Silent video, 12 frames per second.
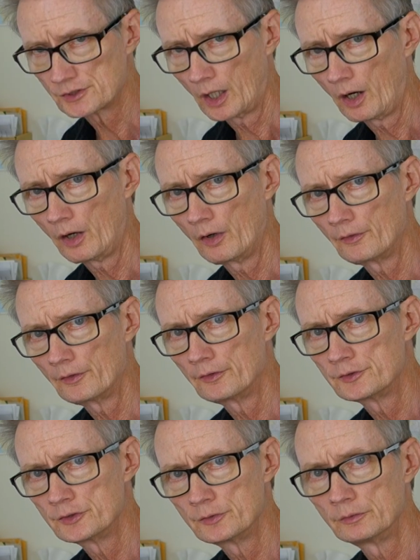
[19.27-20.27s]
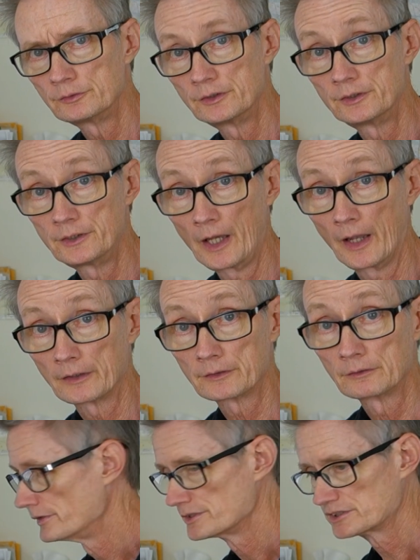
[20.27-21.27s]
harder to
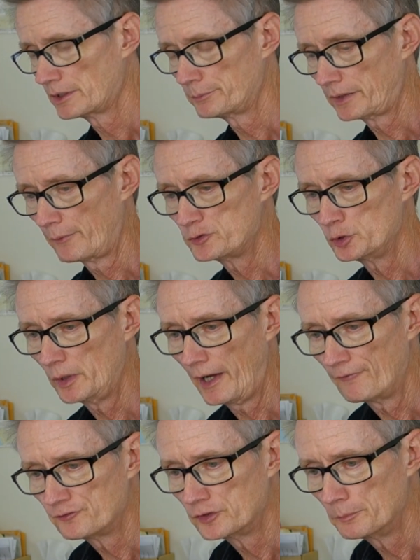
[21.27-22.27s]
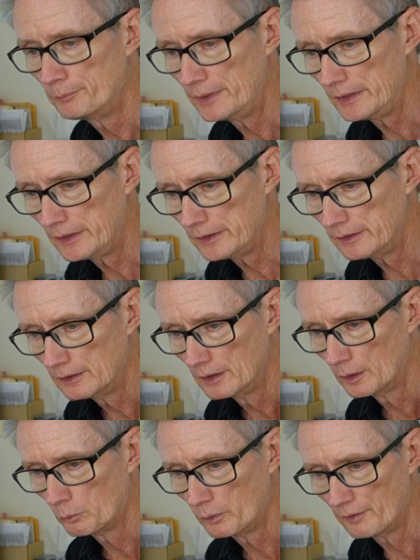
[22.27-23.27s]
detect. Sometimes you have to be
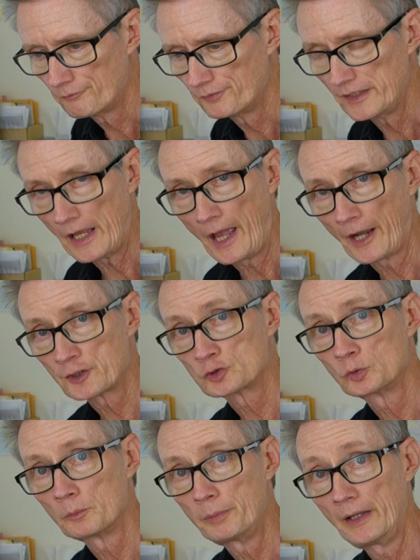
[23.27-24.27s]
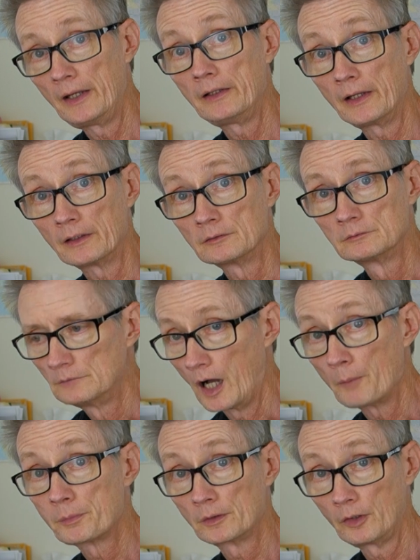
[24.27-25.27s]
with the actual painting
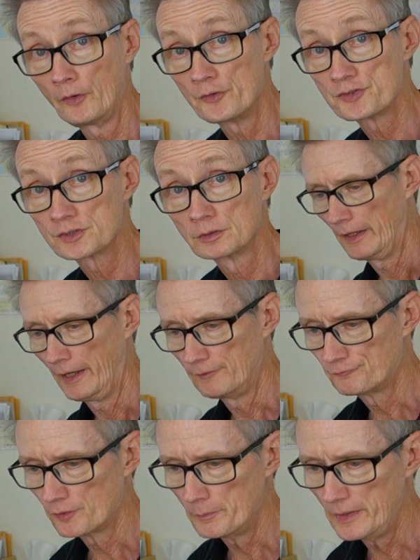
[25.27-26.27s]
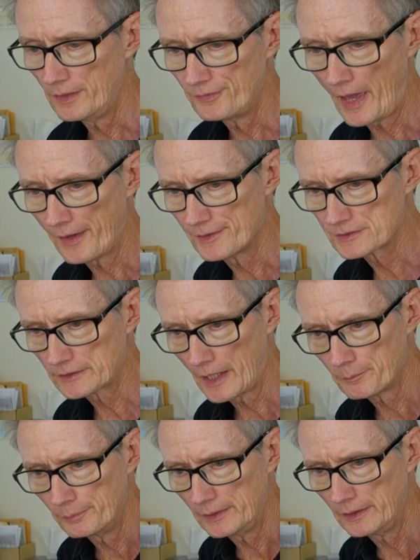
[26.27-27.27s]
up close, and for me that is
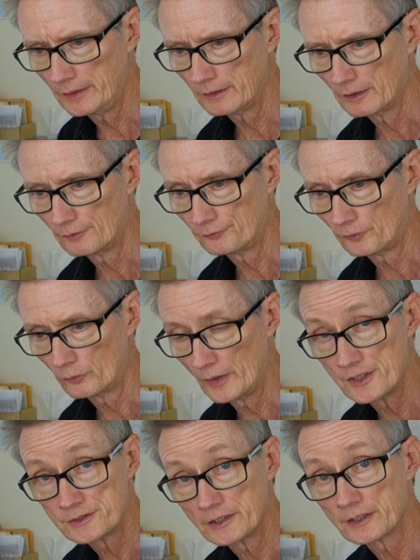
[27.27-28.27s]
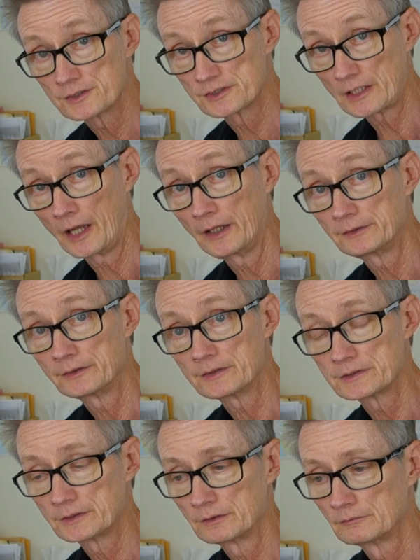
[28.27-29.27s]
like being a forensic
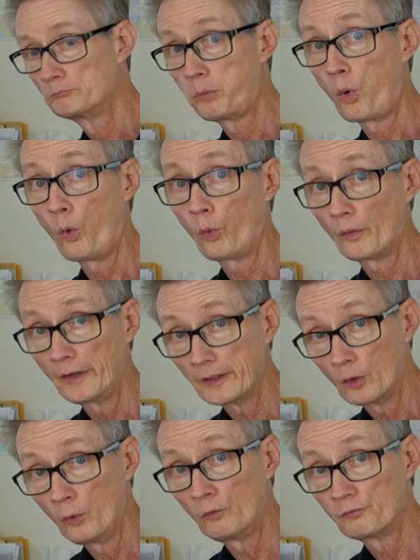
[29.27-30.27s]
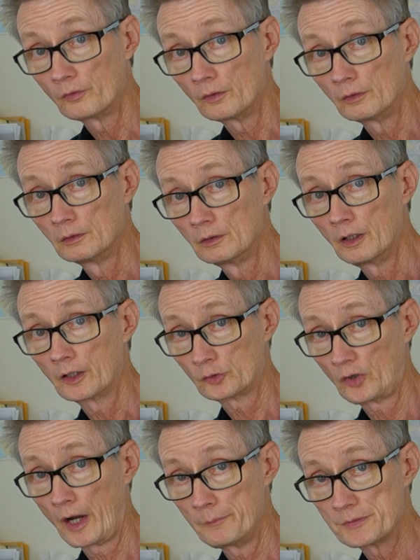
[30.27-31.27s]
scientist poring over a
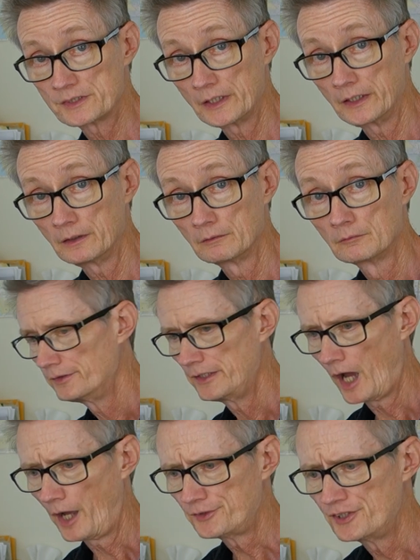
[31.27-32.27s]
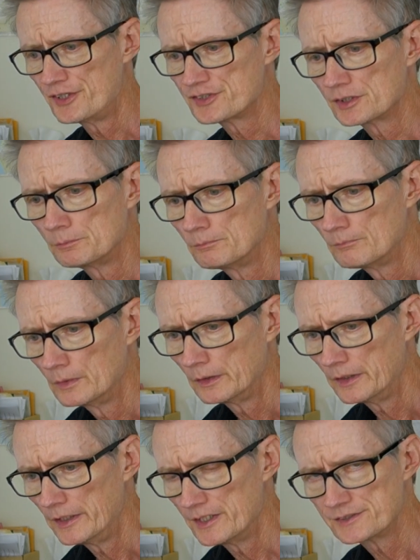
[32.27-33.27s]
crime scene. The autism
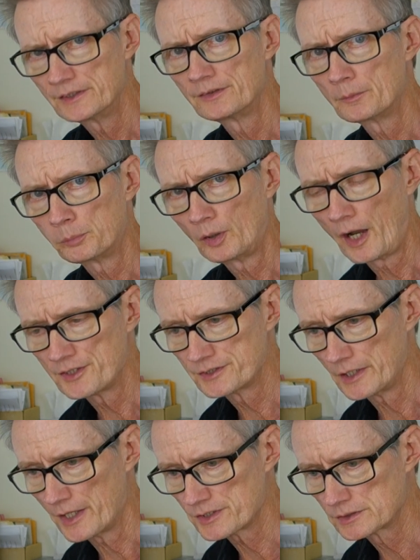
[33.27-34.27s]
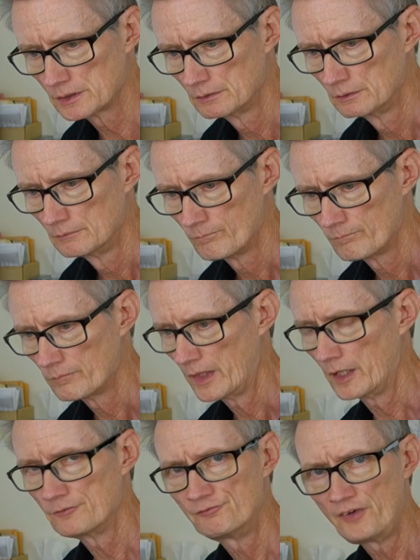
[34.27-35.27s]
is in the process,
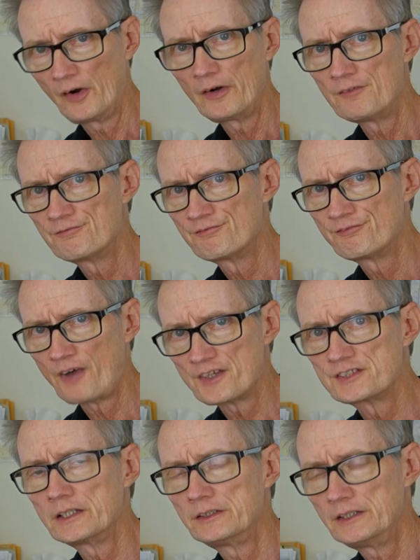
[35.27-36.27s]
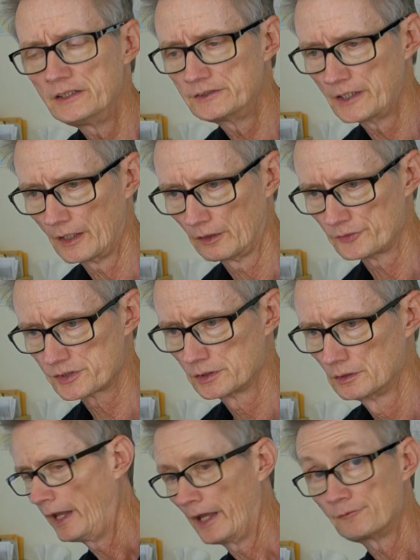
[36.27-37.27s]
in very fussy details,
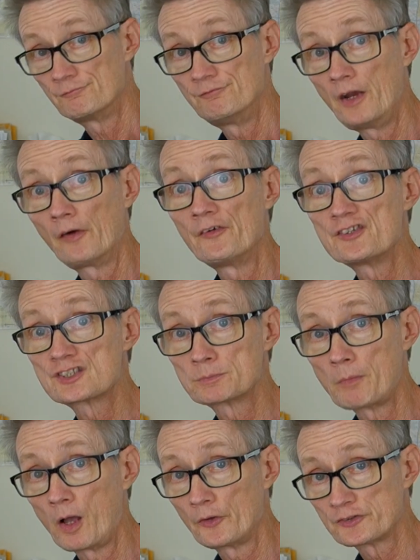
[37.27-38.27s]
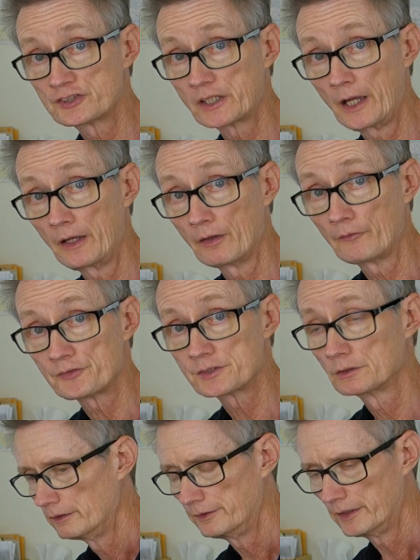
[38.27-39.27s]
at very small
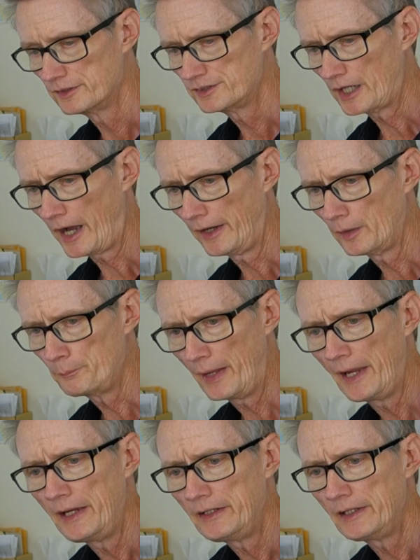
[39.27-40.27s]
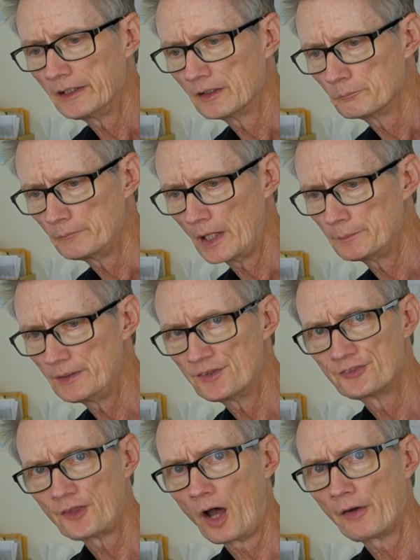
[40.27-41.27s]
scales. The entire painting may be
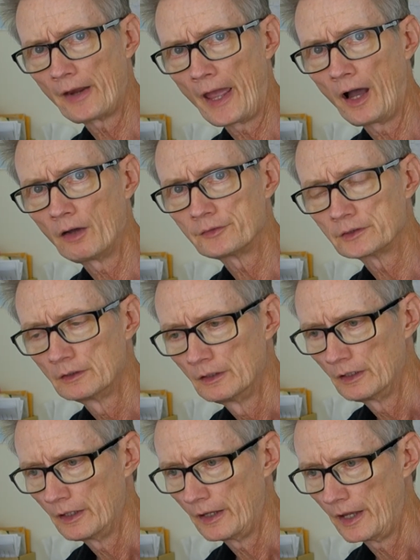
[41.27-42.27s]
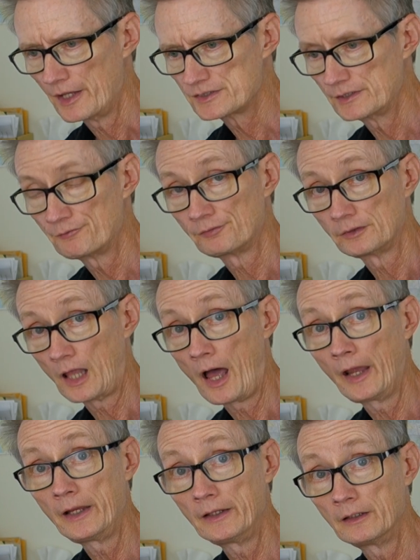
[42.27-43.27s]
thought out as if
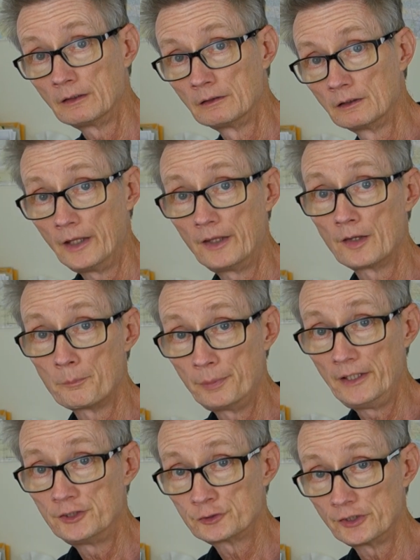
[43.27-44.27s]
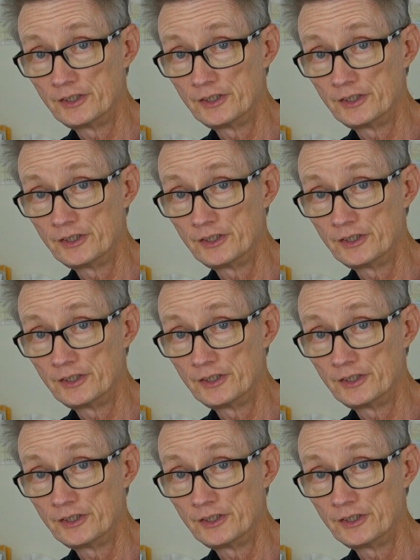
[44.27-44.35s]
lying in a petri